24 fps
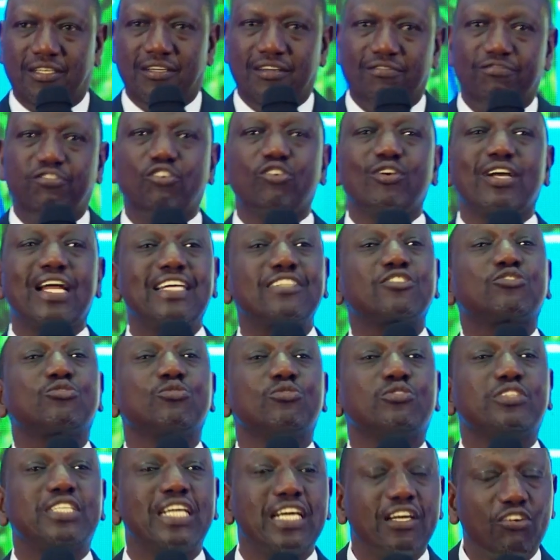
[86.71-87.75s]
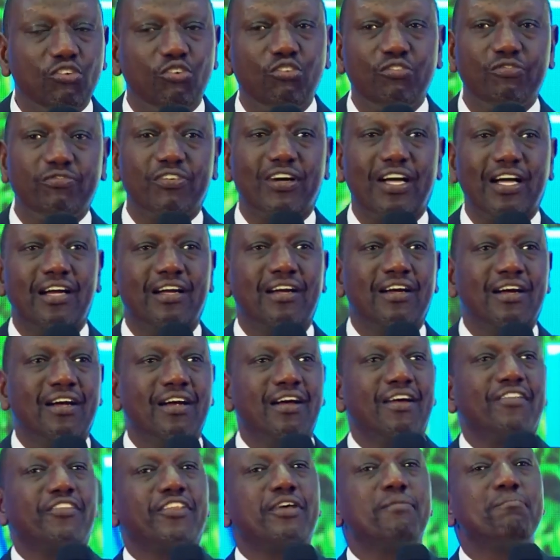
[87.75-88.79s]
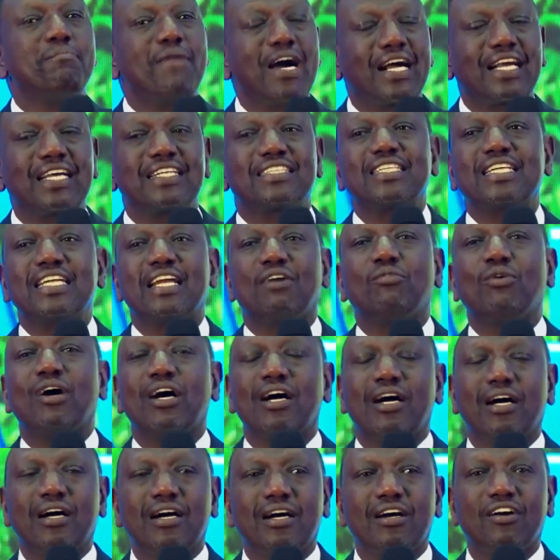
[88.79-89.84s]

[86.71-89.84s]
for us to take over the market in our